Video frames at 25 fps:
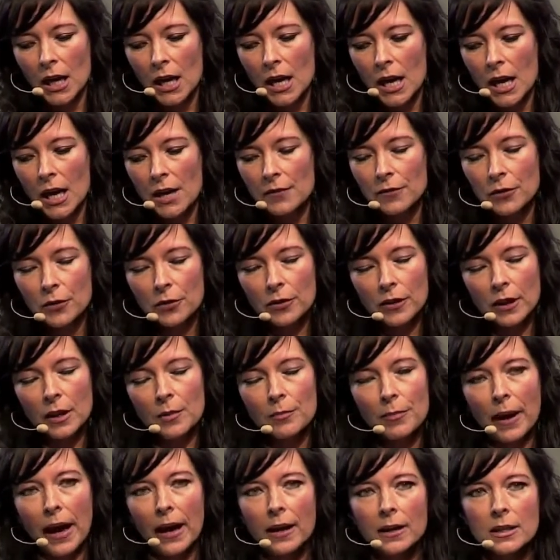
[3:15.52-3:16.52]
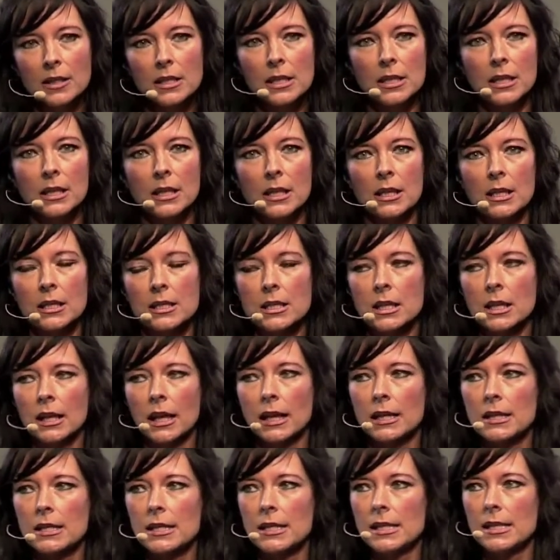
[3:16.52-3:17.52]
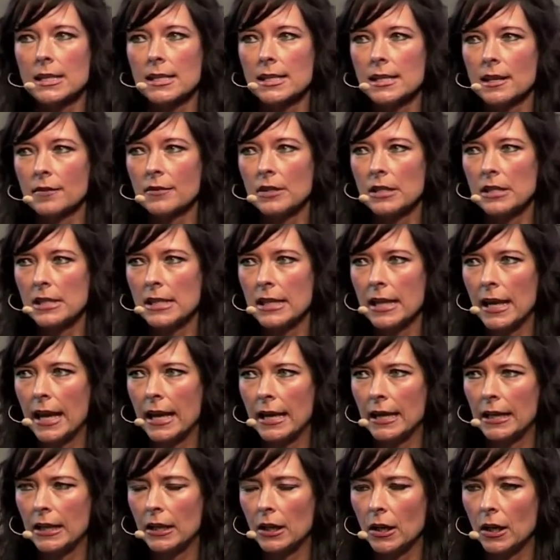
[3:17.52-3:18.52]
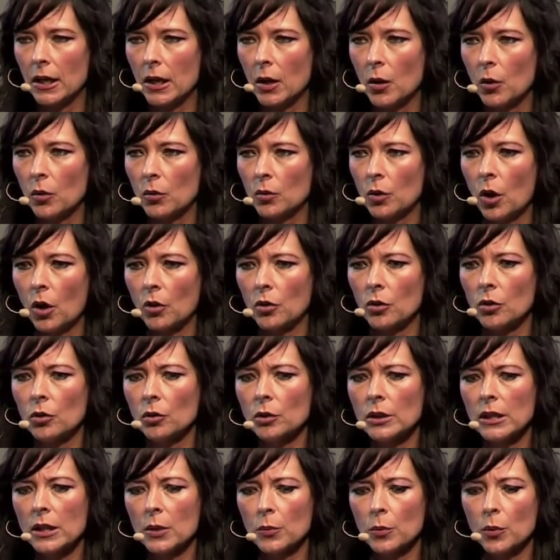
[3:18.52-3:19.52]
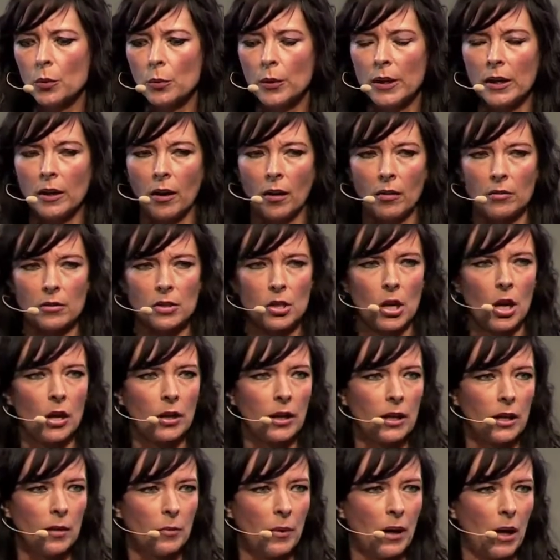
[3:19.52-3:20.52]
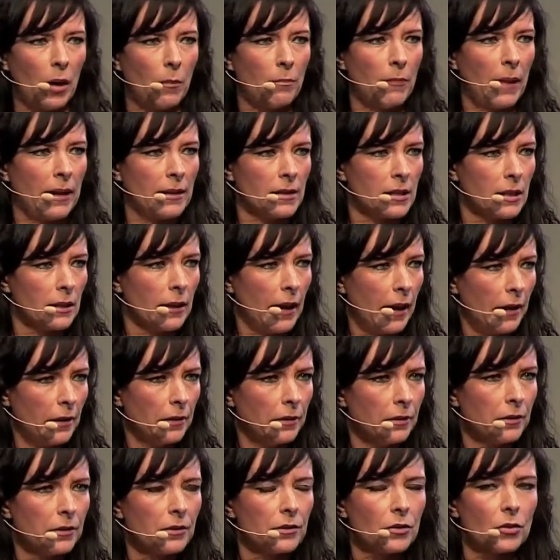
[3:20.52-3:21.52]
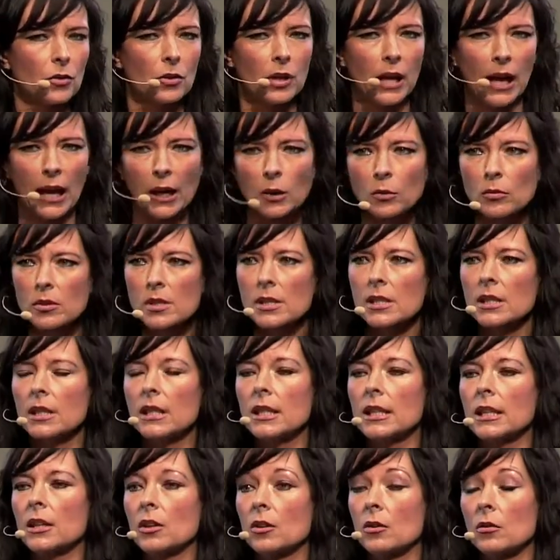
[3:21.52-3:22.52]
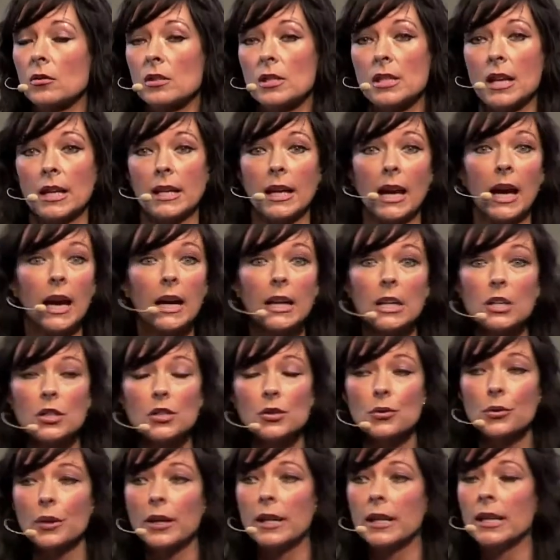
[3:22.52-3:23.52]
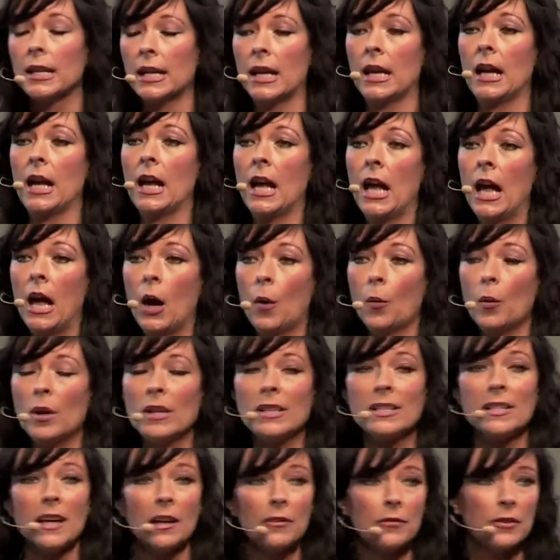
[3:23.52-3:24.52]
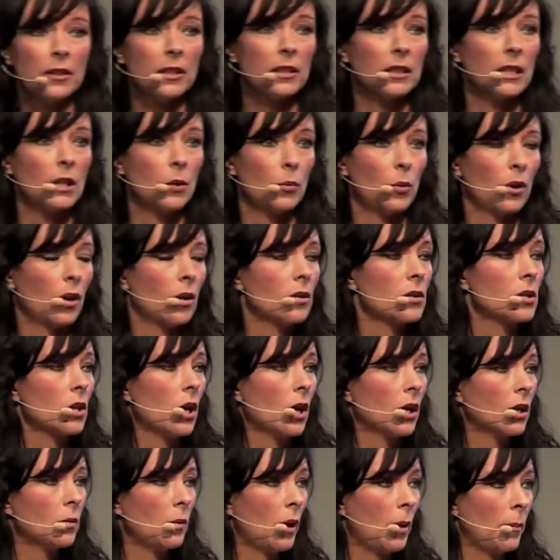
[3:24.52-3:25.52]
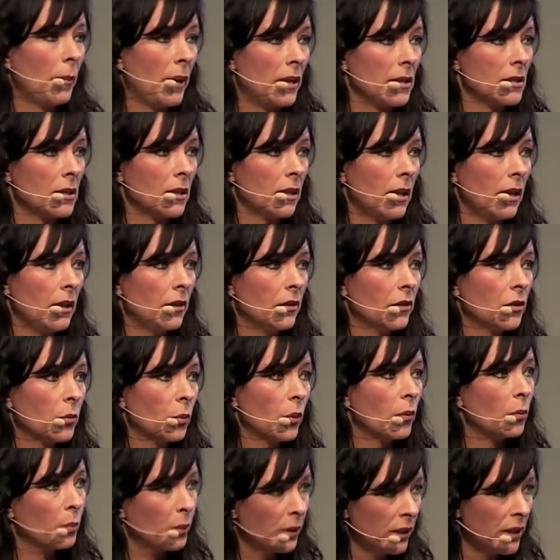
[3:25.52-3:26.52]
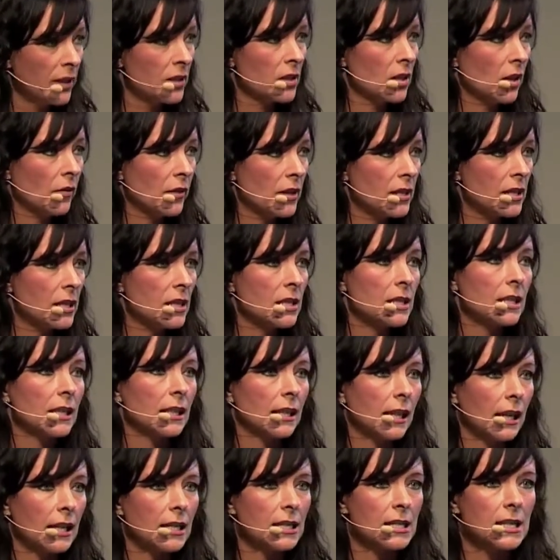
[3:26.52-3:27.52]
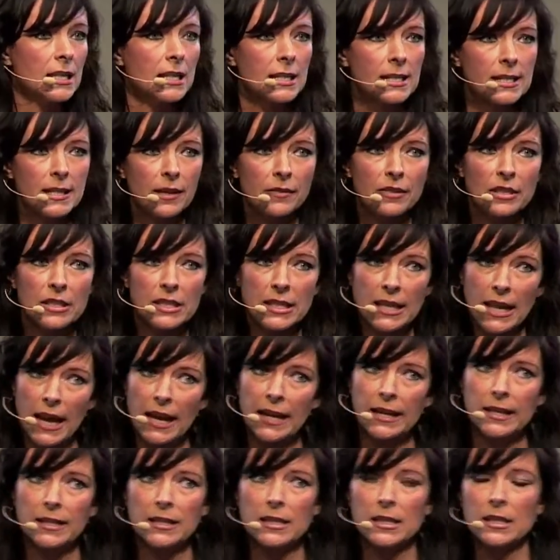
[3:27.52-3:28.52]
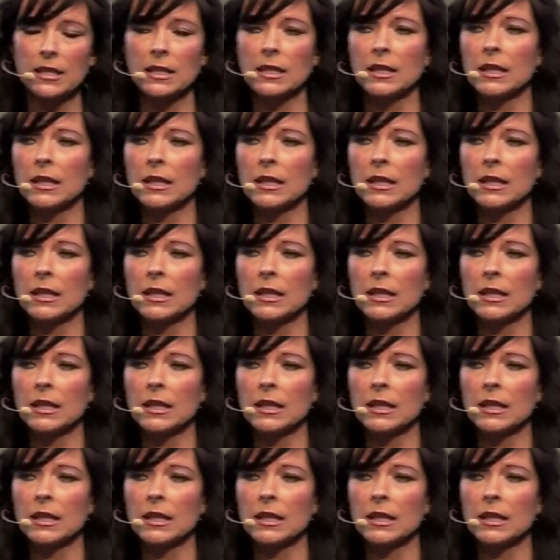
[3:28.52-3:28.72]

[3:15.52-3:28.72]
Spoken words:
if you think back to 1978, not only were we not talking about mental health or counseling or psychiatry, we definitely were not talking about mental health with police officers in 1978.